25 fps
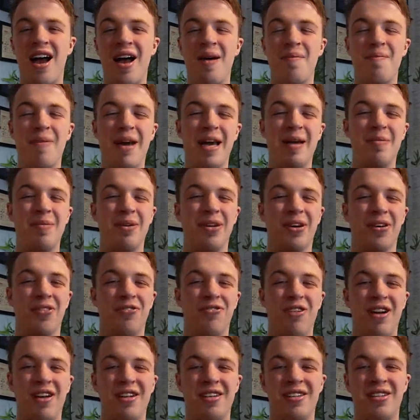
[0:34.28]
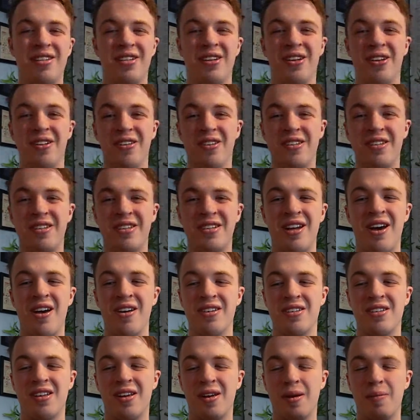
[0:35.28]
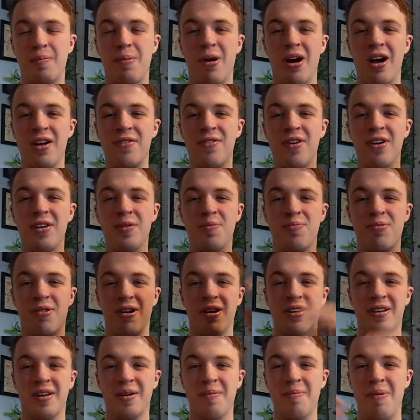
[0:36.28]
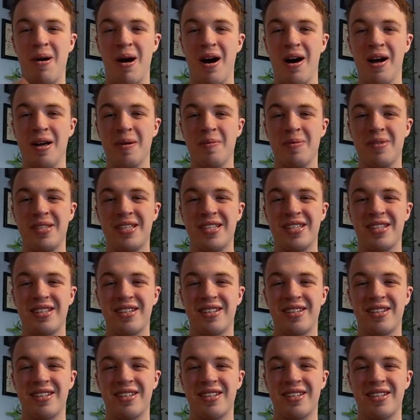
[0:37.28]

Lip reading: and maybe your friends too soaked by those broken pipes.